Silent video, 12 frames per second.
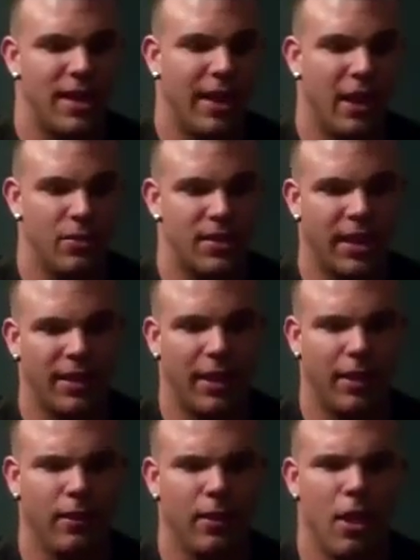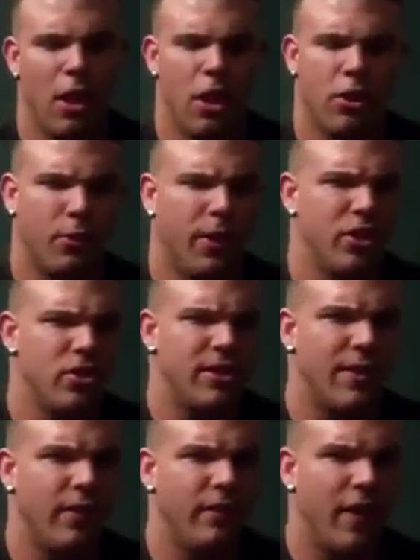taking like
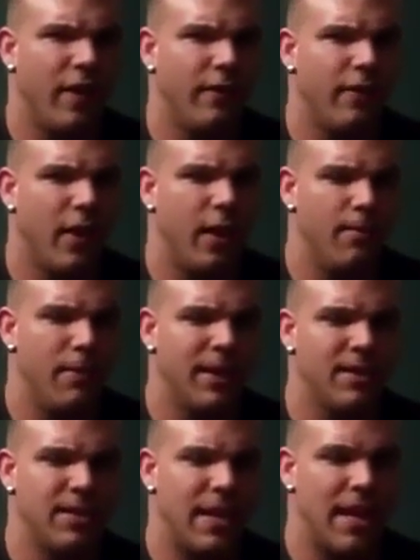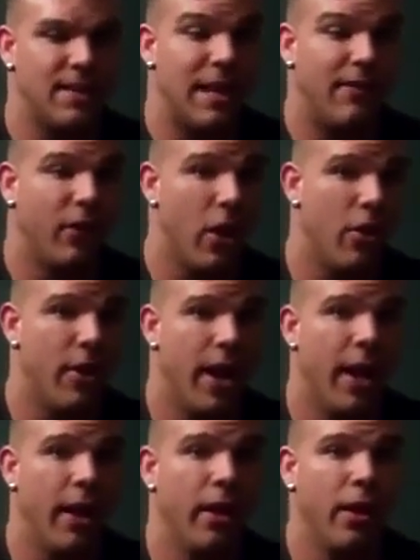375 mgs of test every other
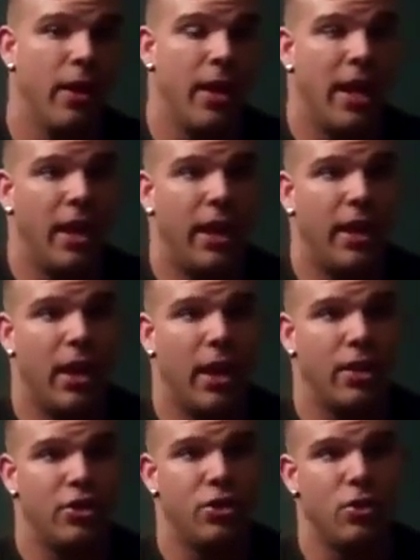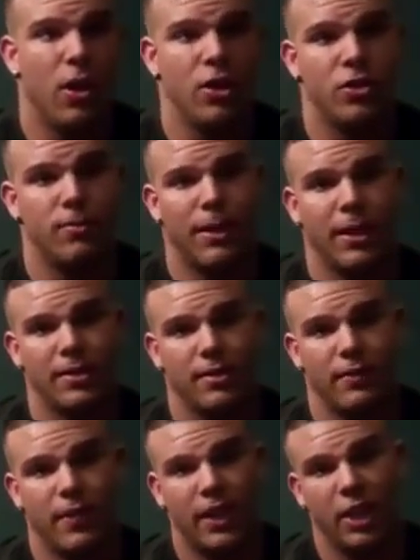day, and 200 mgs
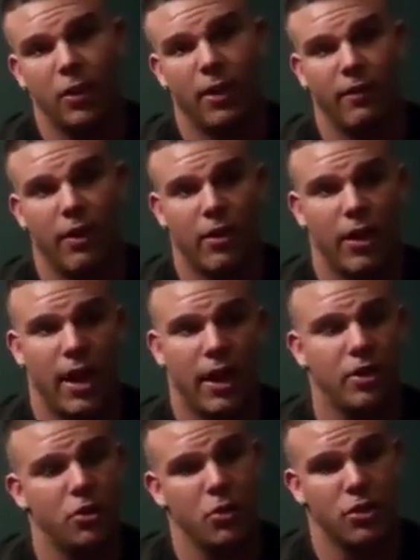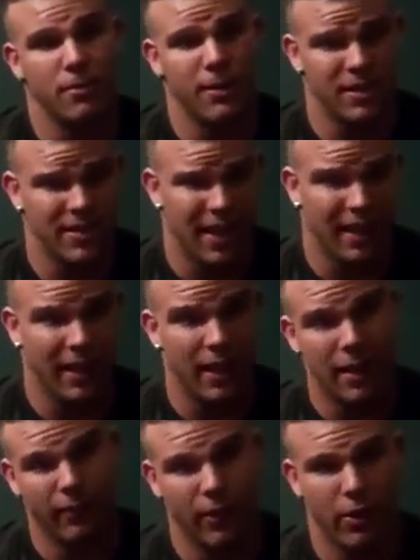of EQ every other day, and 200 mgs of DECA
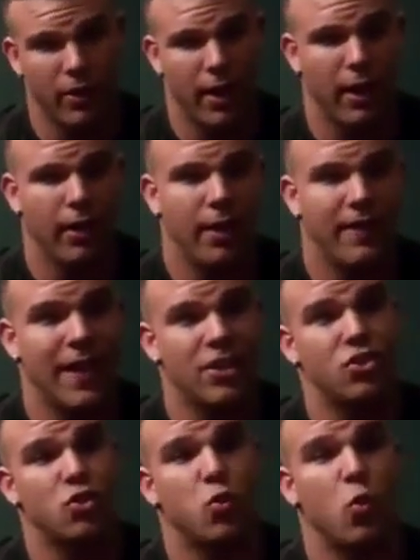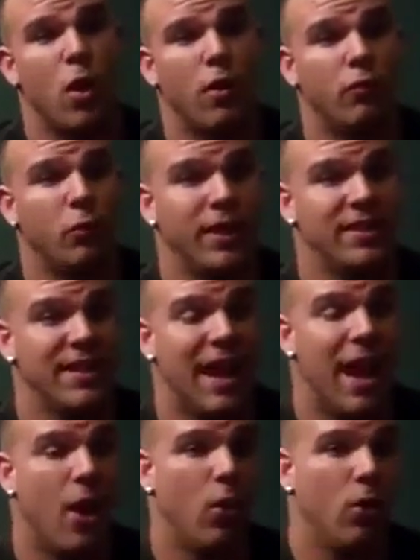every other day, and that's 12 weeks
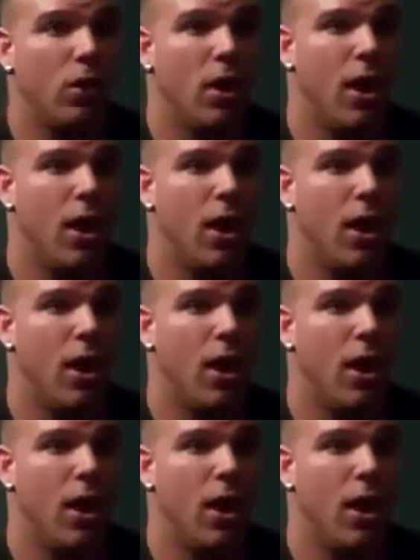out.